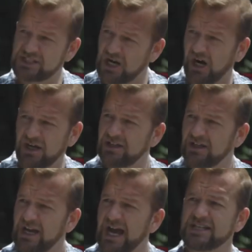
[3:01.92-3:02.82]
car
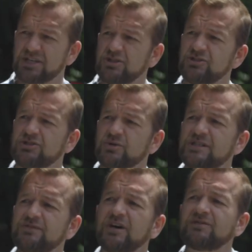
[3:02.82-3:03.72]
has a
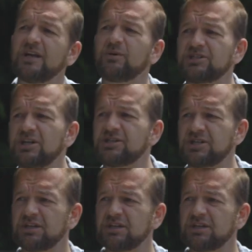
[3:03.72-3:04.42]
125 kilowatt charger.